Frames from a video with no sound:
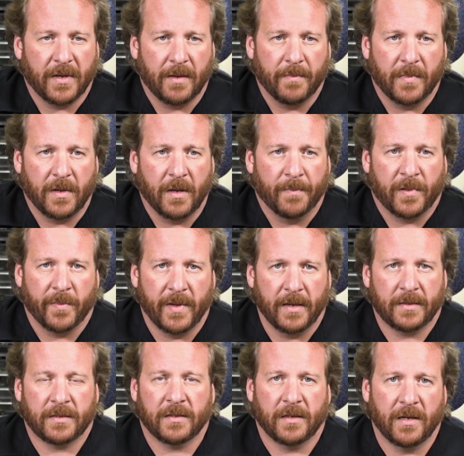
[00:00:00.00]
them
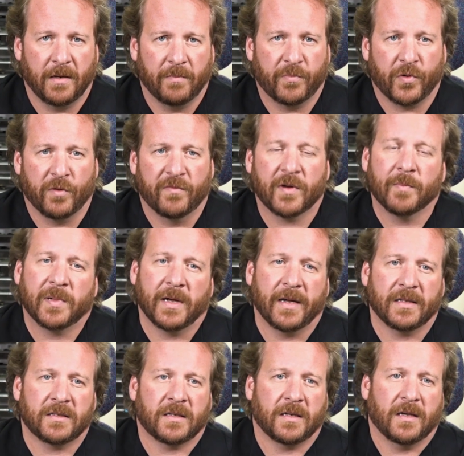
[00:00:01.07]
implement and prove
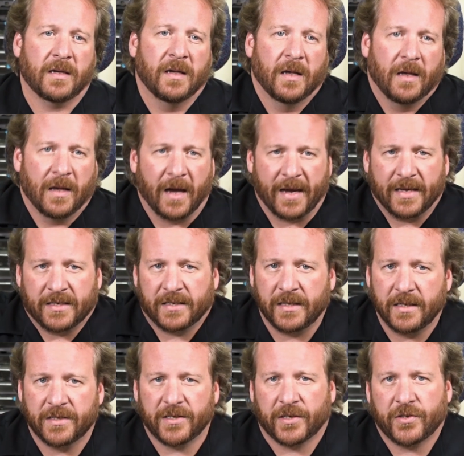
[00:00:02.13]
compliance to
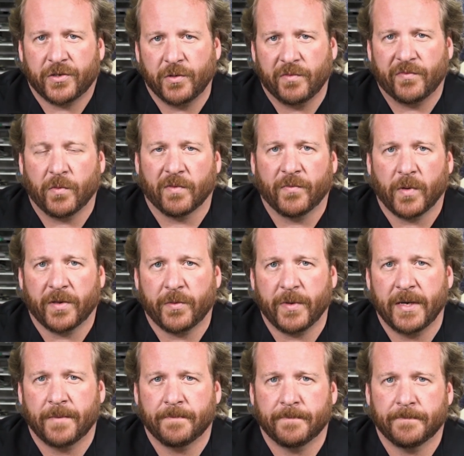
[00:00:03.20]
IEC
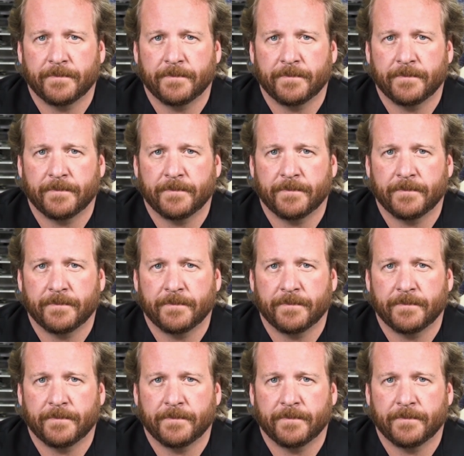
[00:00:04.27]
62443.